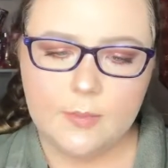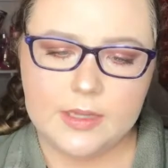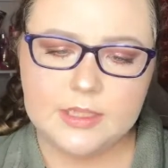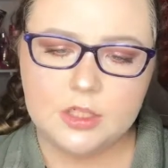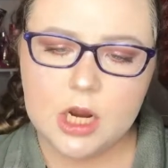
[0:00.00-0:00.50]
My
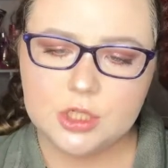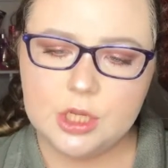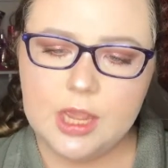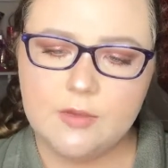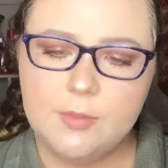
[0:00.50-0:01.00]
sister
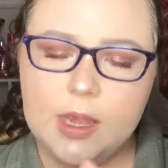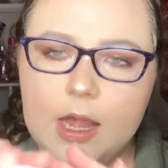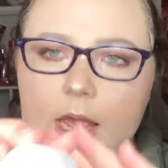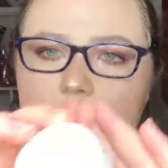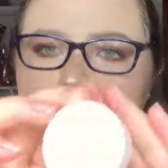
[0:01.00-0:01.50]
actually gave me
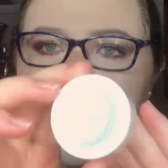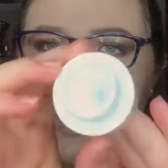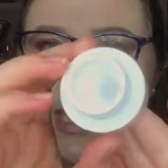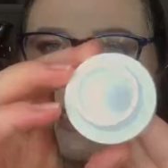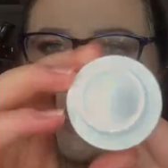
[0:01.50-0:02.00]
it.
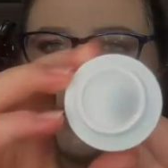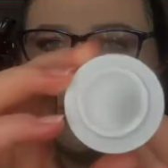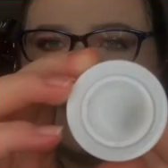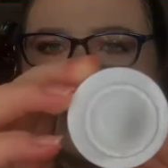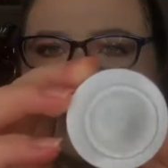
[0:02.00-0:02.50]
It is
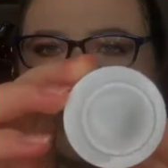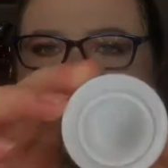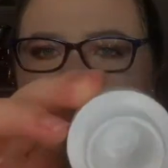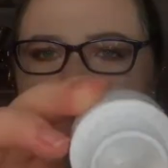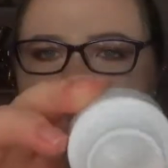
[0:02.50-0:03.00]
pretty
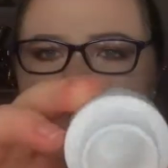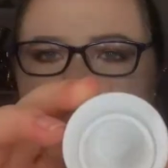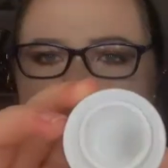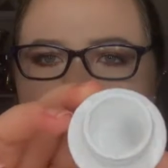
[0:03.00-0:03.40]
nice. As you can see, it's